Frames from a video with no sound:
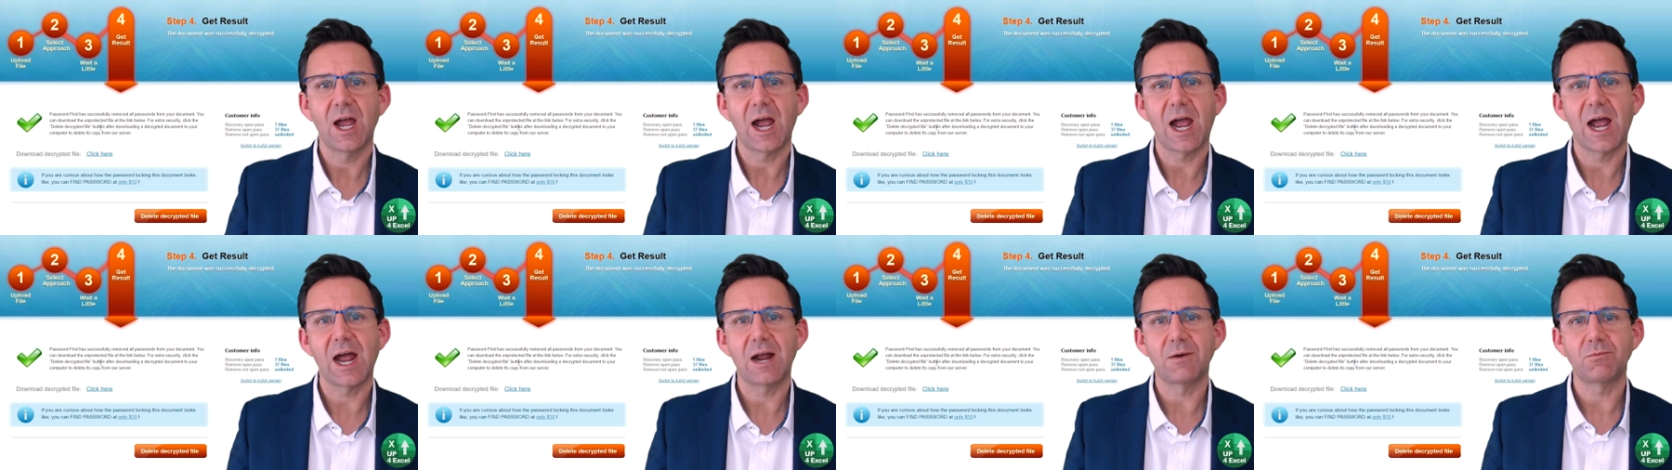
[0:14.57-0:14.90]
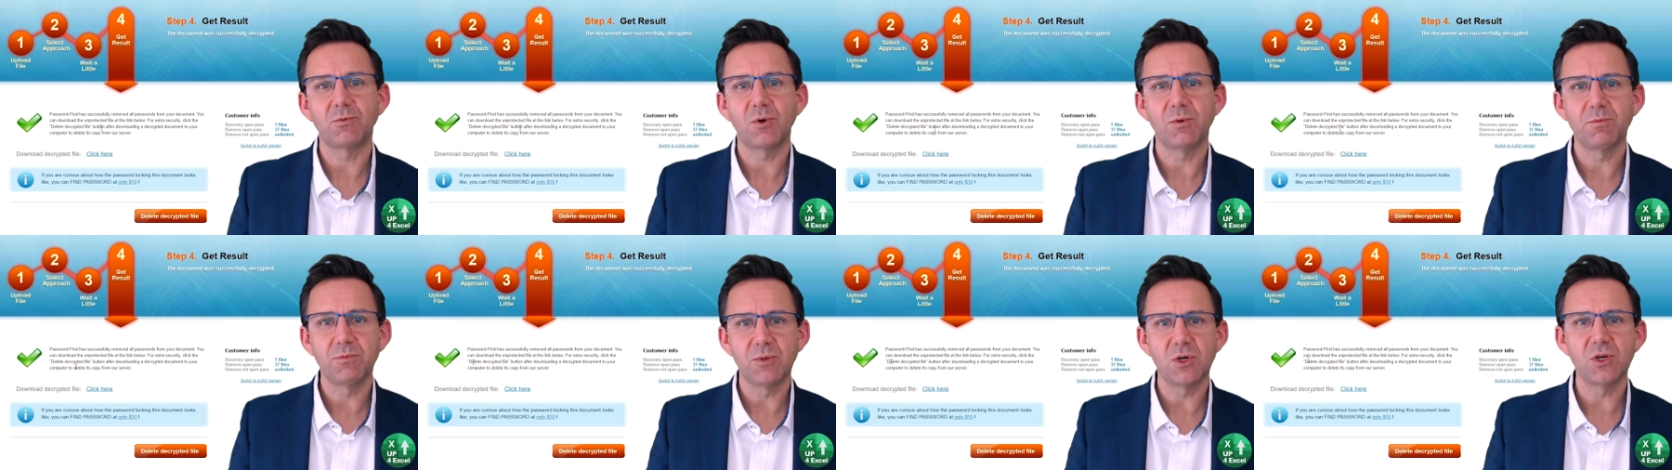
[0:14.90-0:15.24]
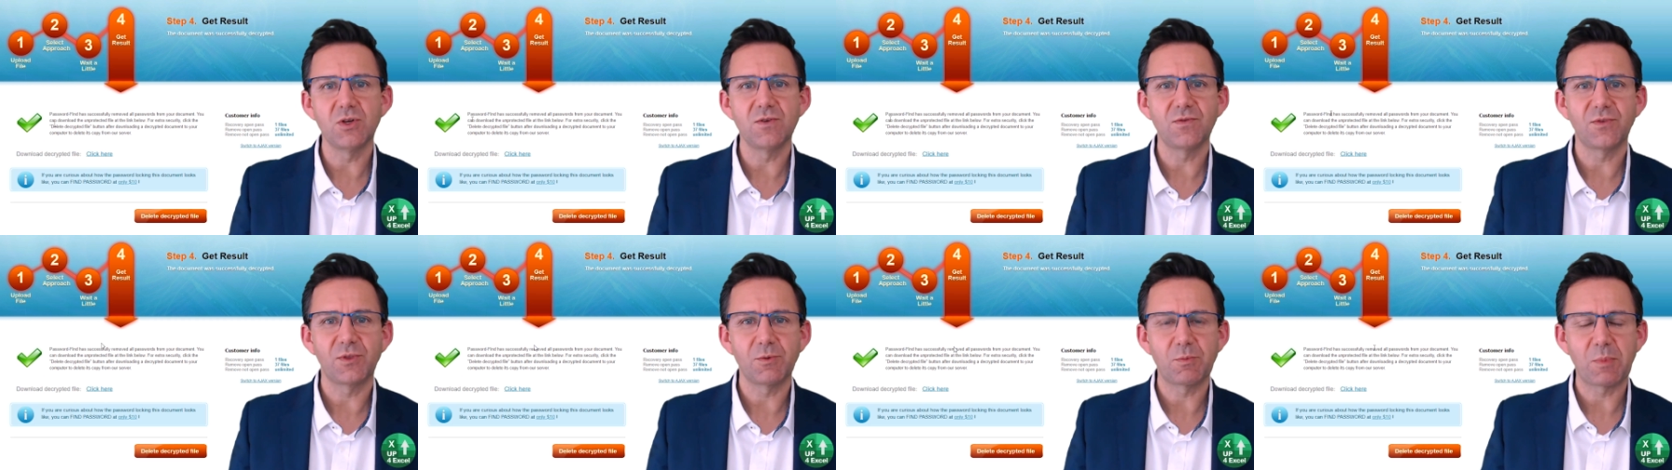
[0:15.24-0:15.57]
and
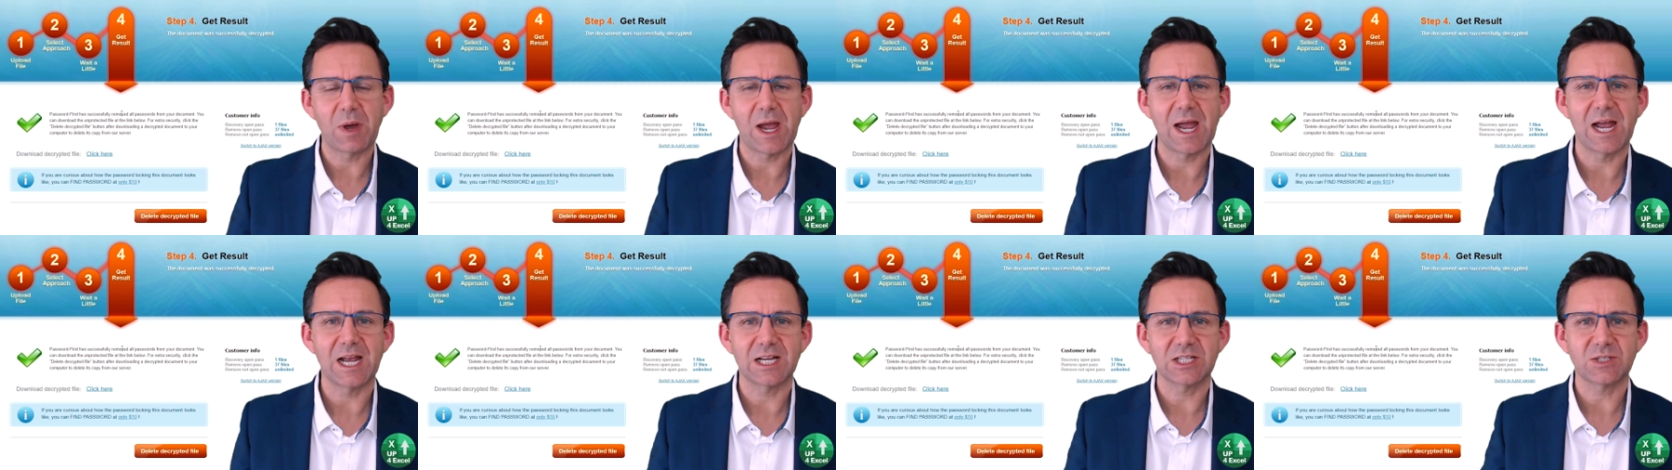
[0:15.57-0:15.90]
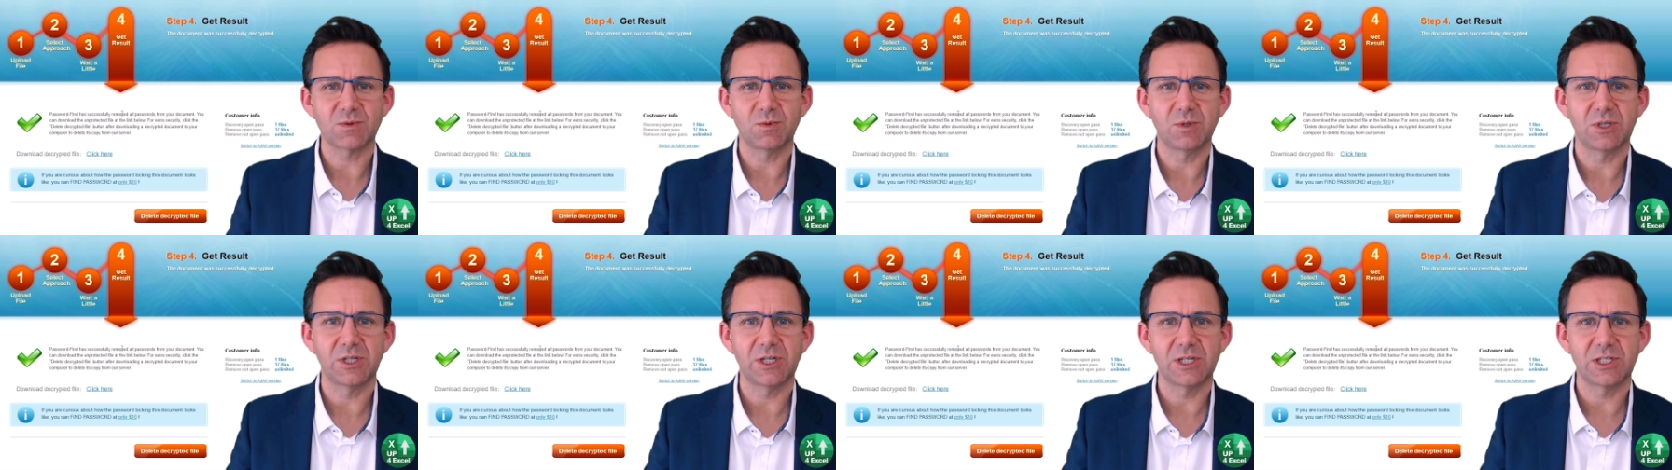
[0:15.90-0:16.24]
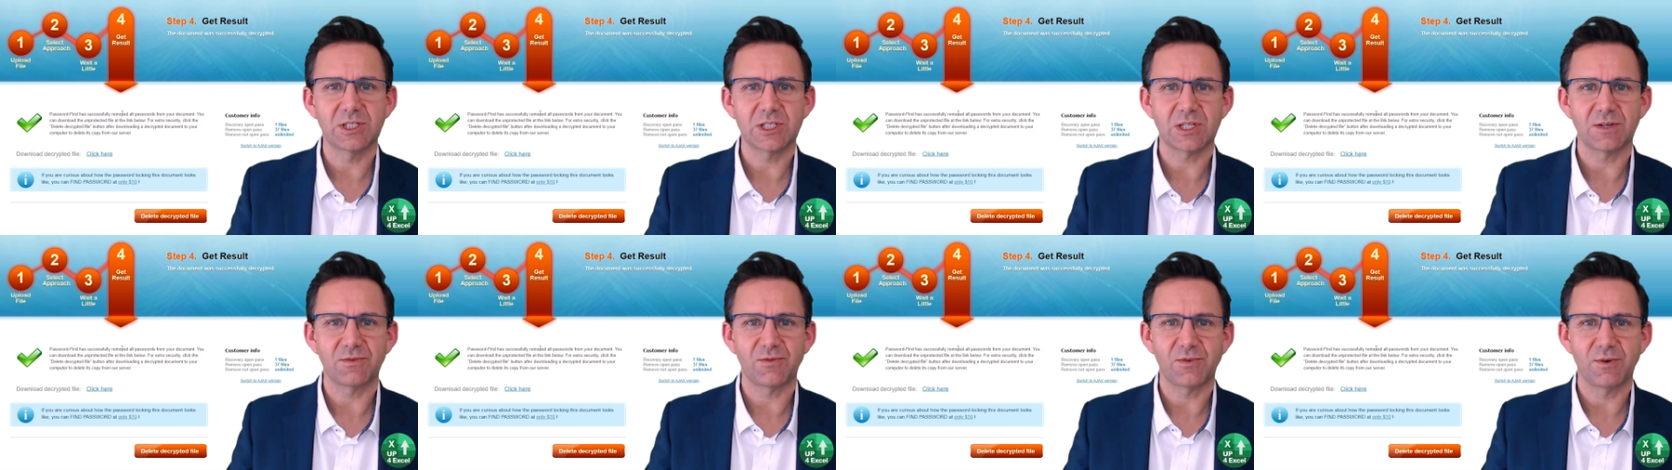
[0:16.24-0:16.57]
remove the
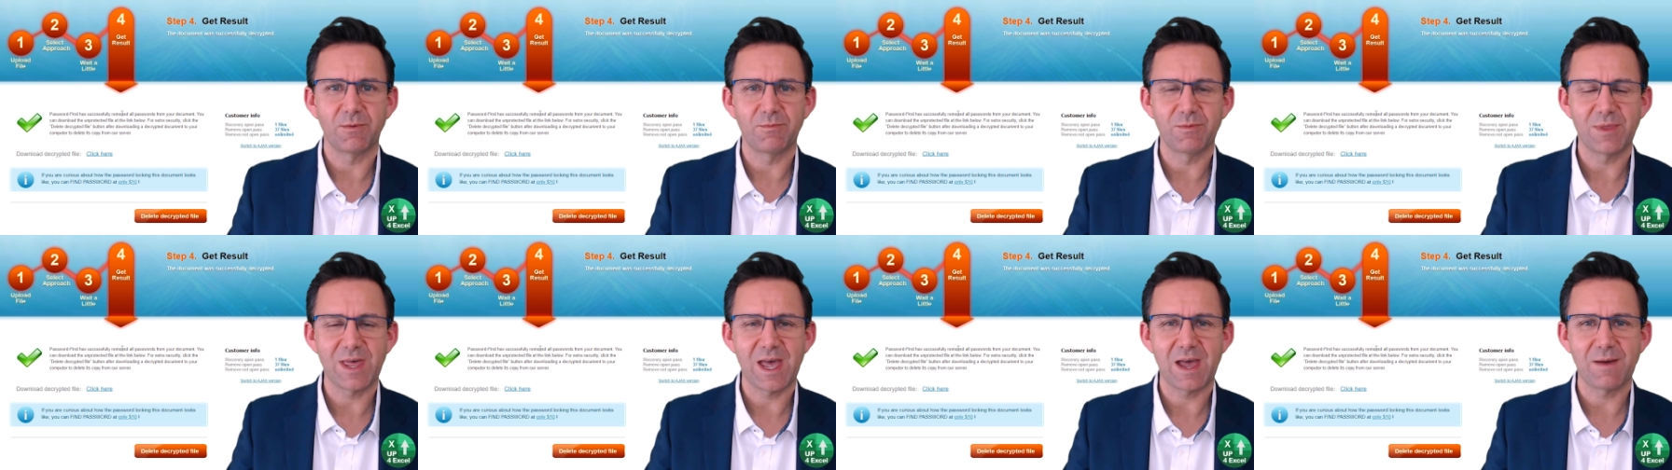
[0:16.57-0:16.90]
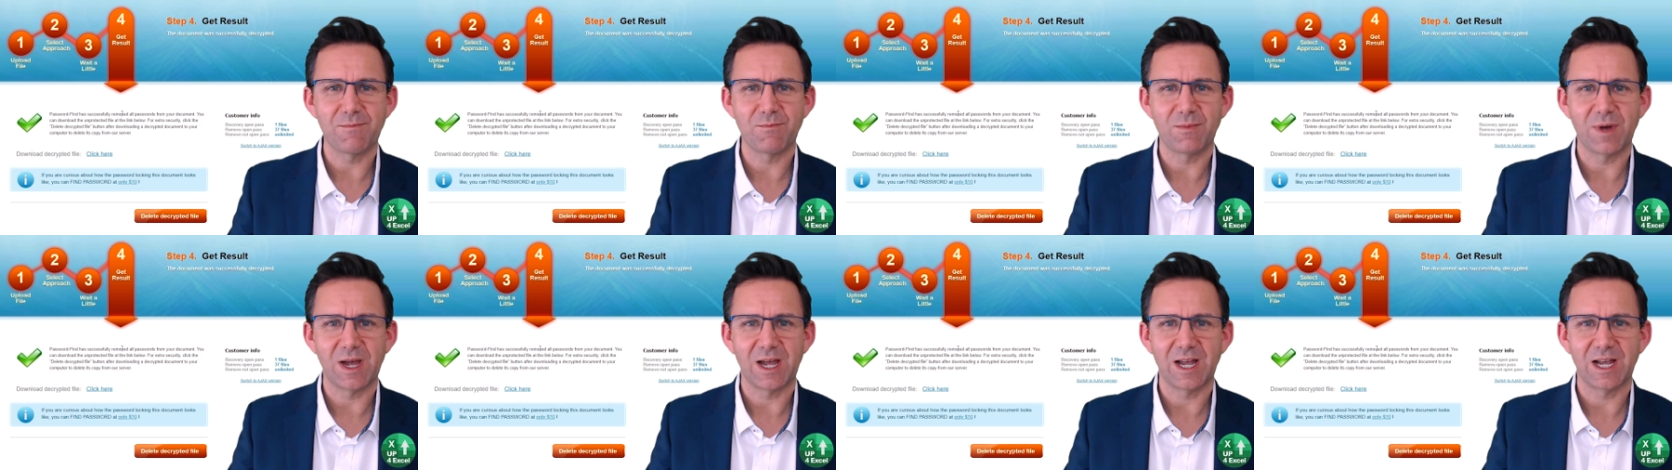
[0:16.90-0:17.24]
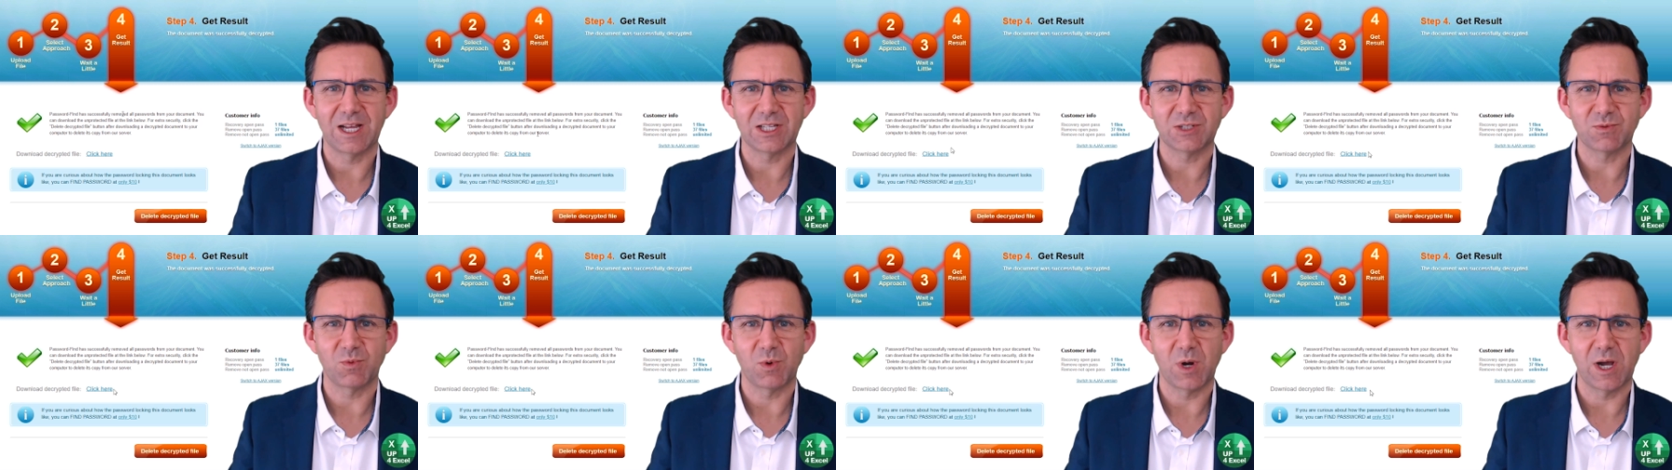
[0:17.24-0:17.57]
passwords from them
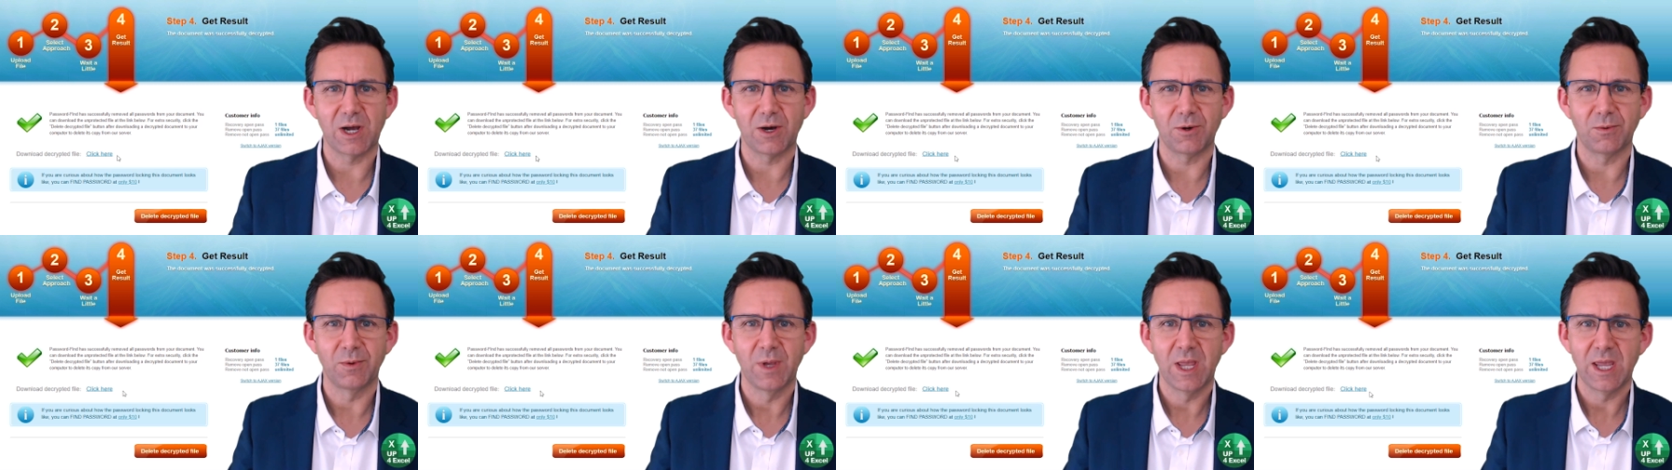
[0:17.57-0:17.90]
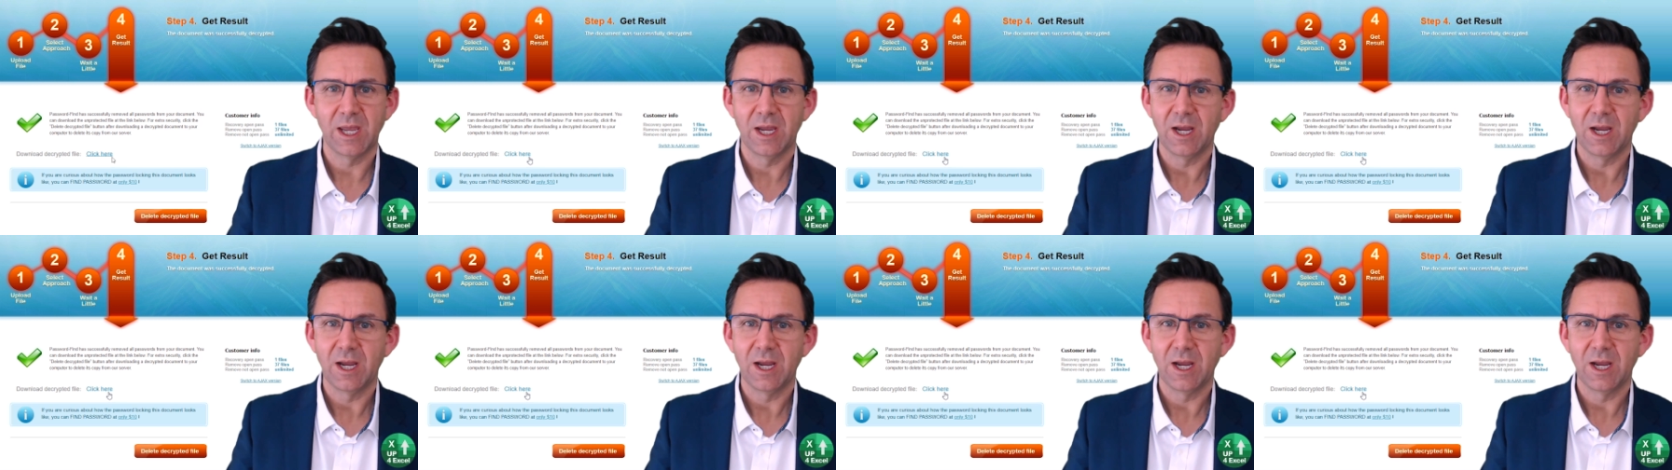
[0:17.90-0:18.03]
as well.